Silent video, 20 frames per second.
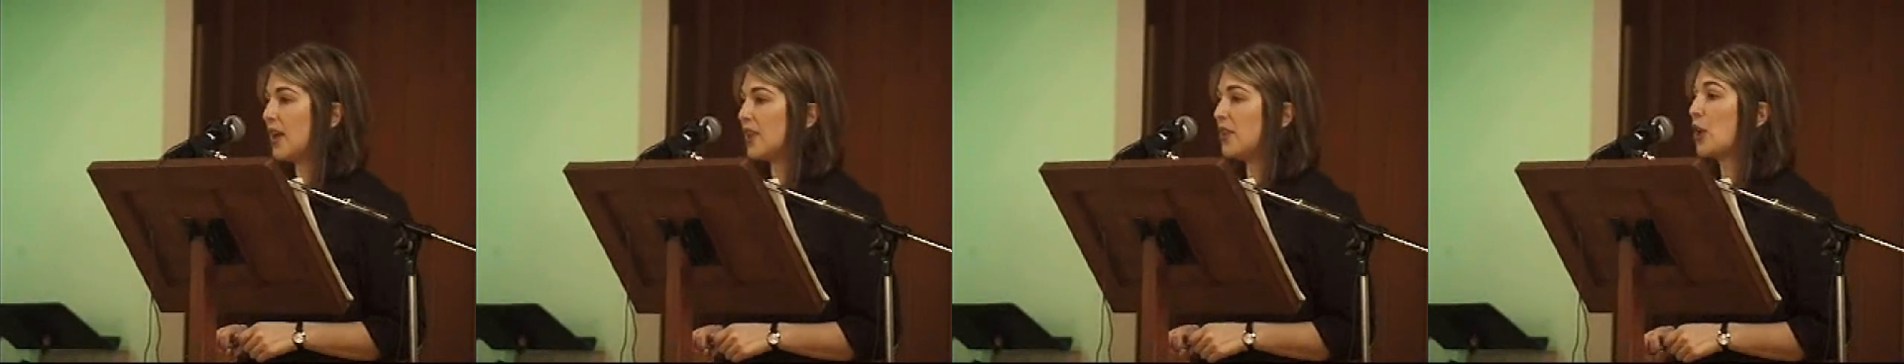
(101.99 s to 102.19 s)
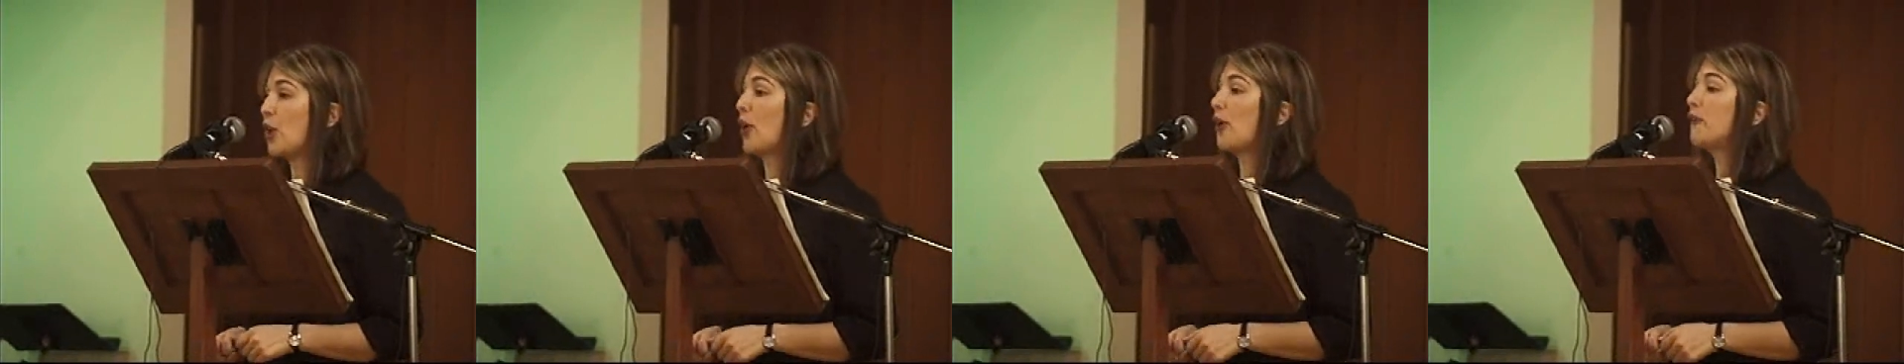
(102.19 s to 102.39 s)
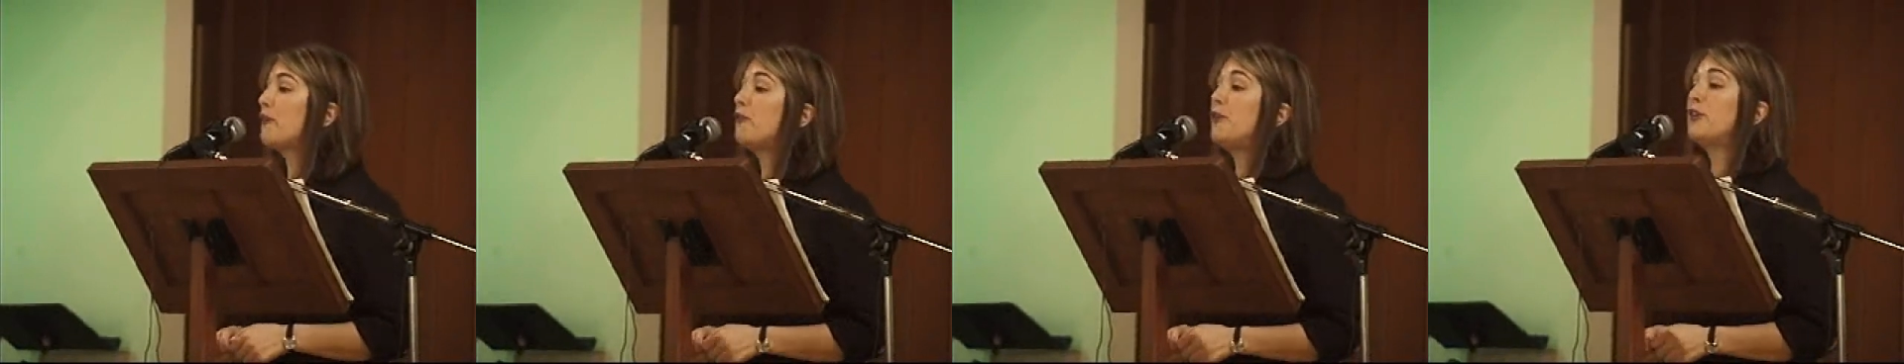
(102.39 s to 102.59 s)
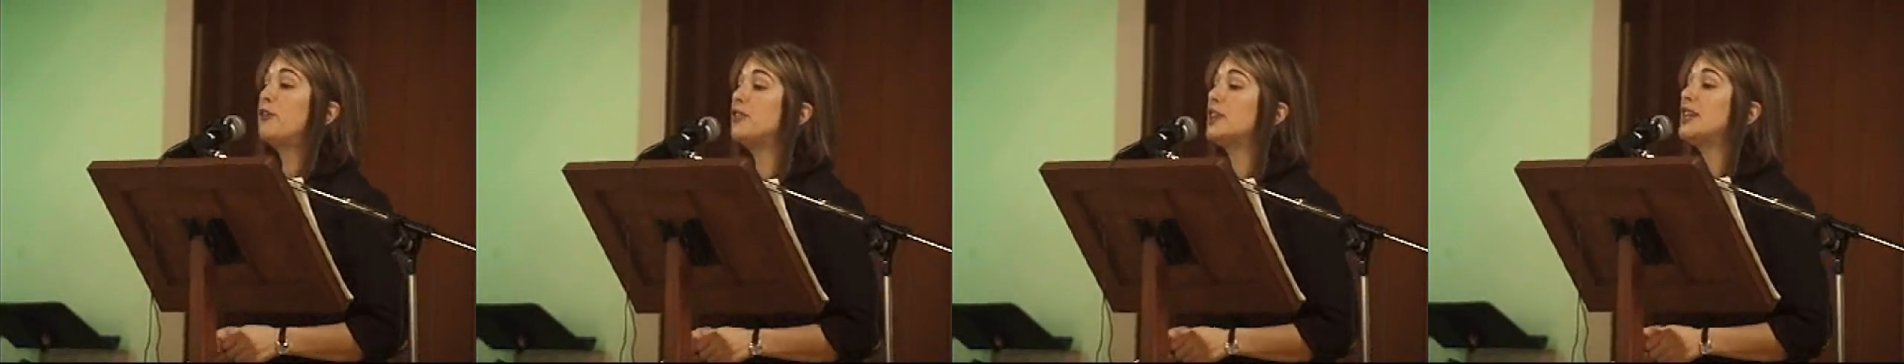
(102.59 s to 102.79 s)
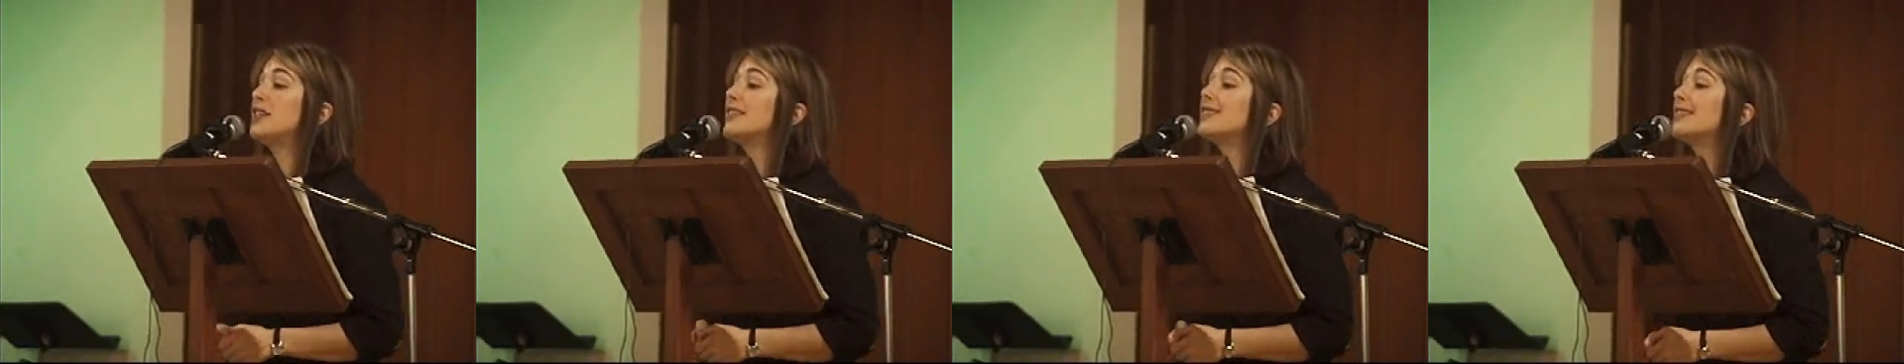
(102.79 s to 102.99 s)
There are
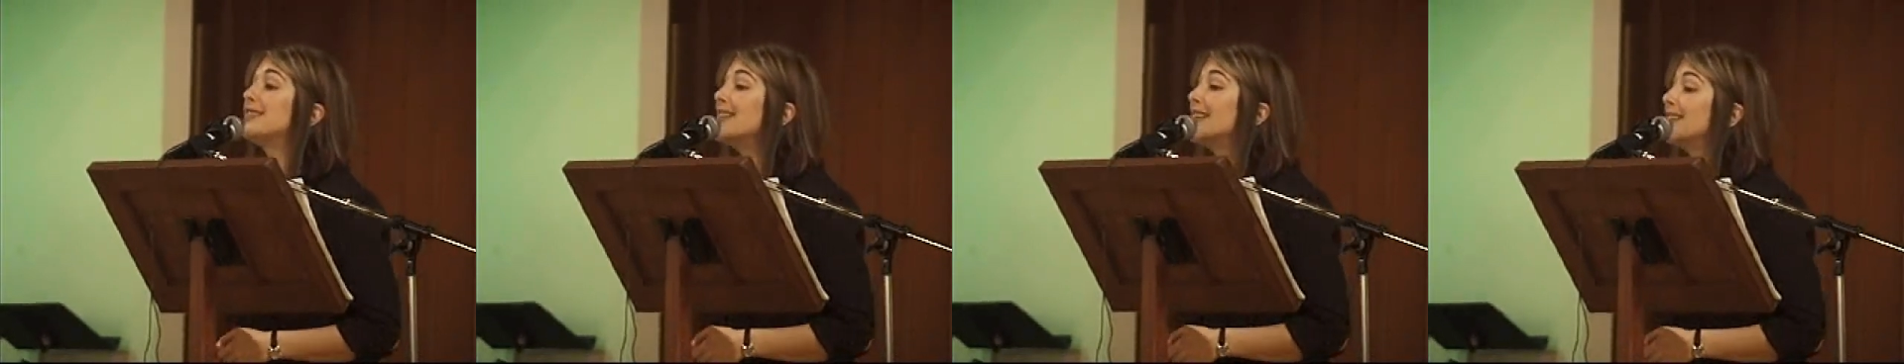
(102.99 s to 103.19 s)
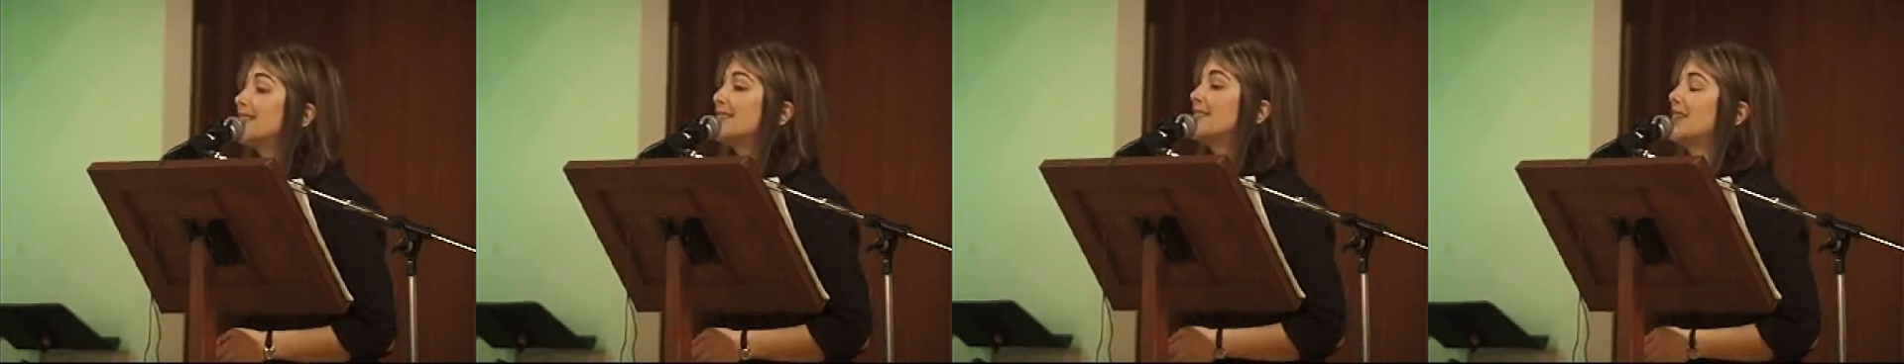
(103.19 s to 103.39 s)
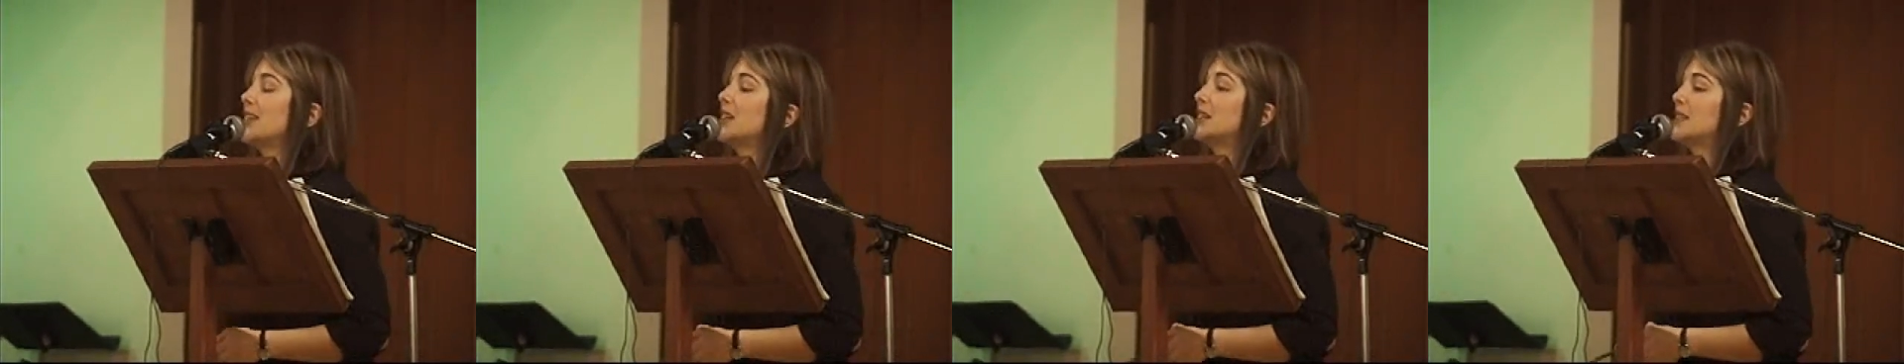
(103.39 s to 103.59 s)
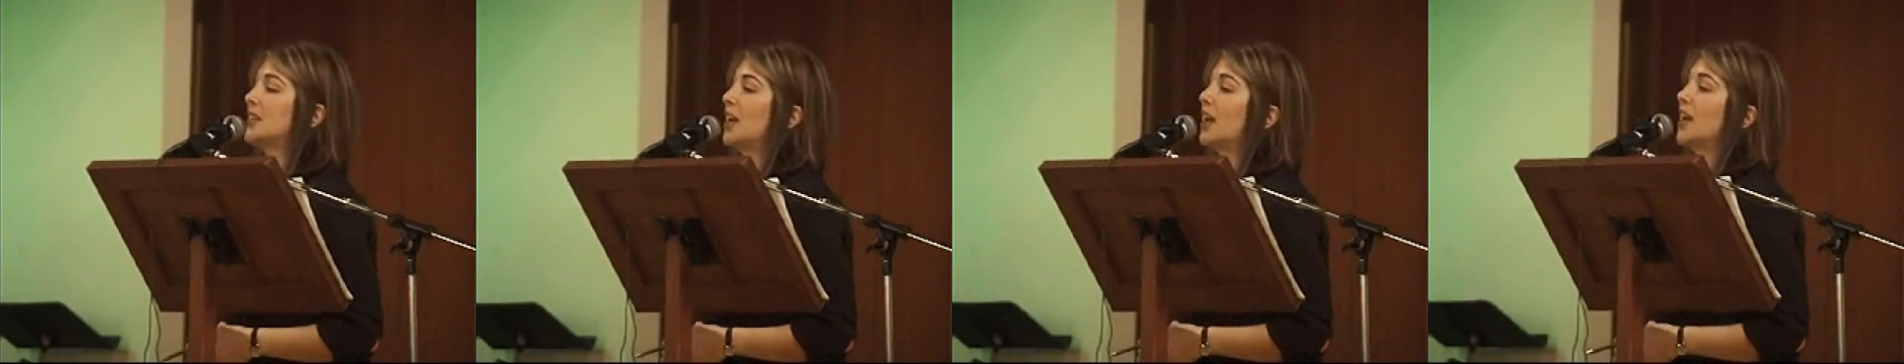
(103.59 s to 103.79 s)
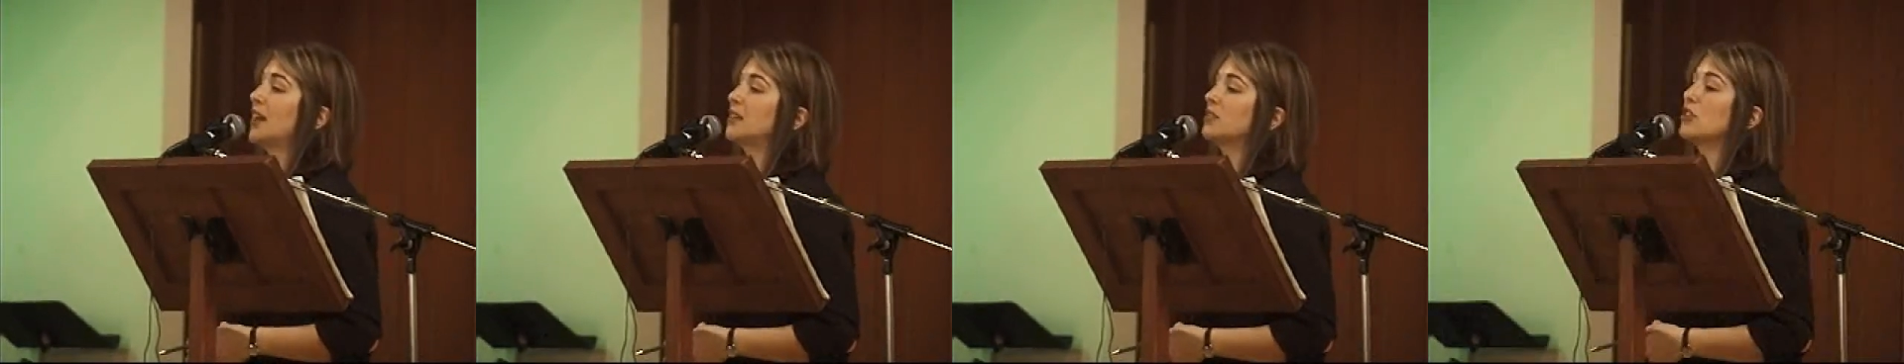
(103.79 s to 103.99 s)
50 to 60
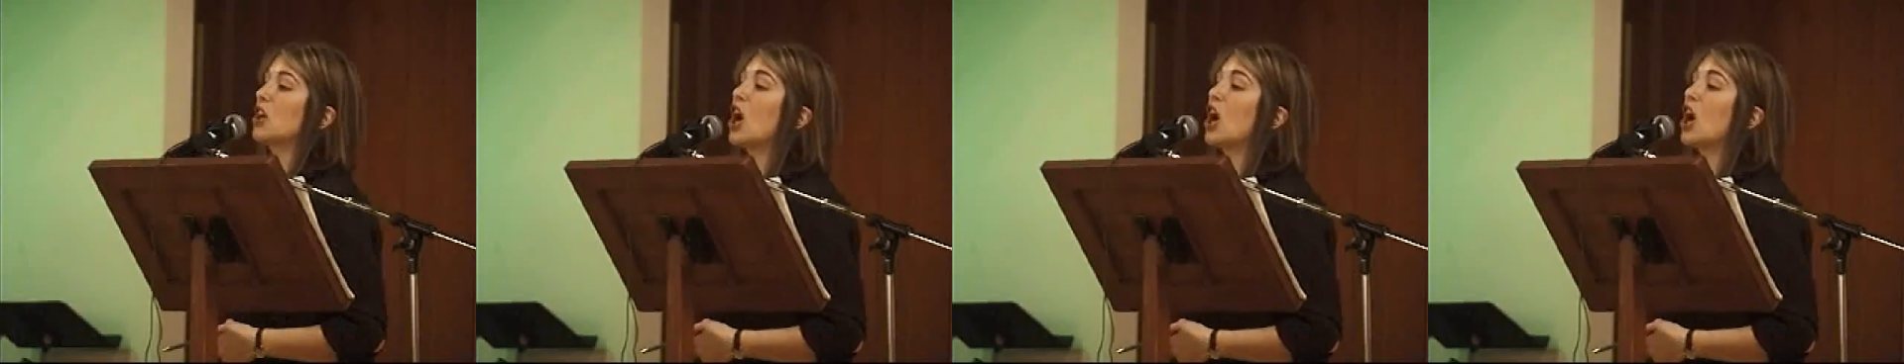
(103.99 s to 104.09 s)
attacks